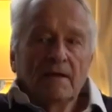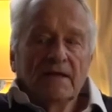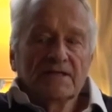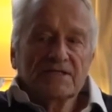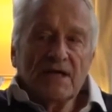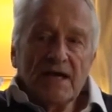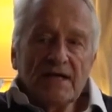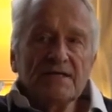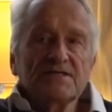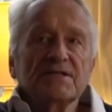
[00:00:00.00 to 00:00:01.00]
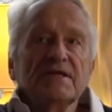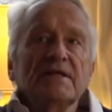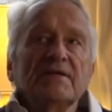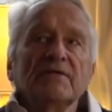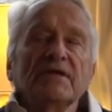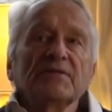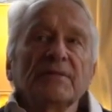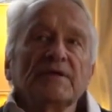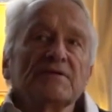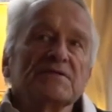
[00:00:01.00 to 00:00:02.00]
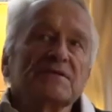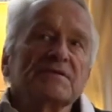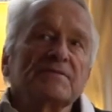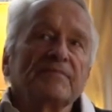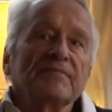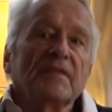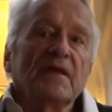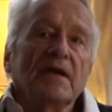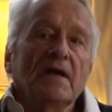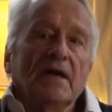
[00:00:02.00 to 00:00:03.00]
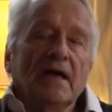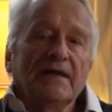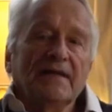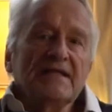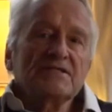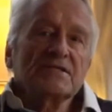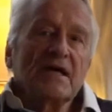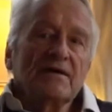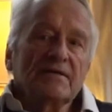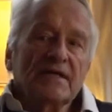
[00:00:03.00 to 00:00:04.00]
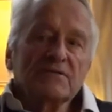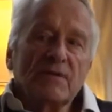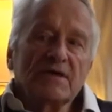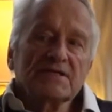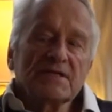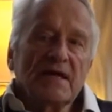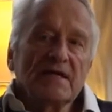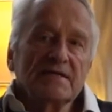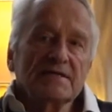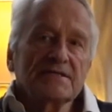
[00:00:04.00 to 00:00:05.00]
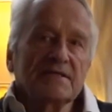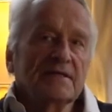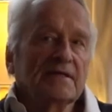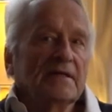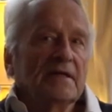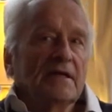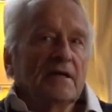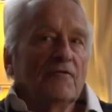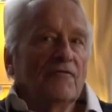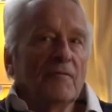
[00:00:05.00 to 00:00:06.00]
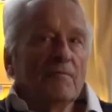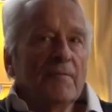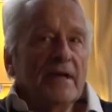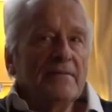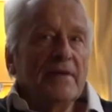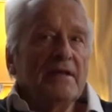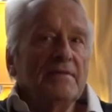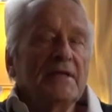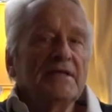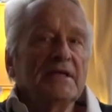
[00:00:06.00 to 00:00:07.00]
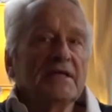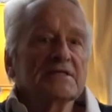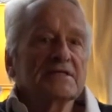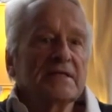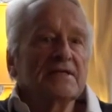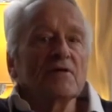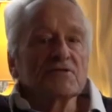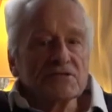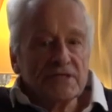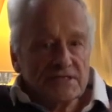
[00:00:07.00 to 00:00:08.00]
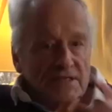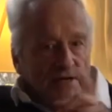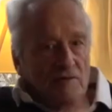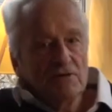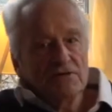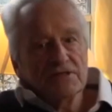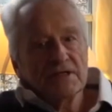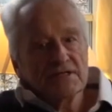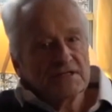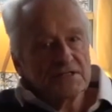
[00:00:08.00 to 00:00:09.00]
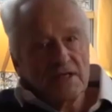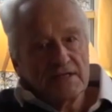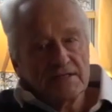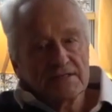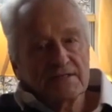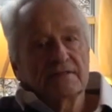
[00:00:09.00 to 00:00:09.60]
A science dealing with experiences. And that's why science for many years did not see psychology as a science.